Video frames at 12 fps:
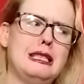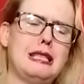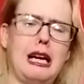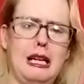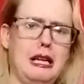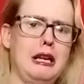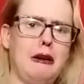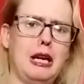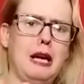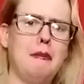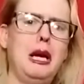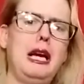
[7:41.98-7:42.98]
uh,
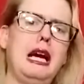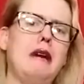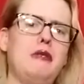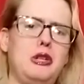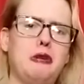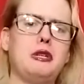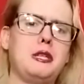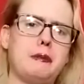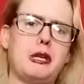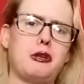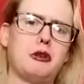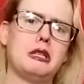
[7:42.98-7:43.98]
and I may have to do a
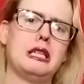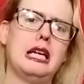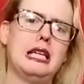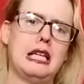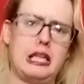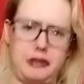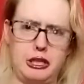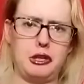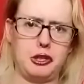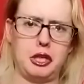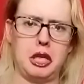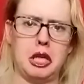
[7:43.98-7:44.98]
special uh,
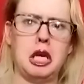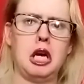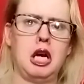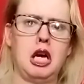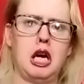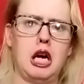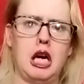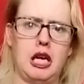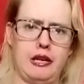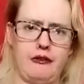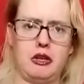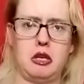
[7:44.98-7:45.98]
edition
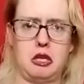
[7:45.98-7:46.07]
uh,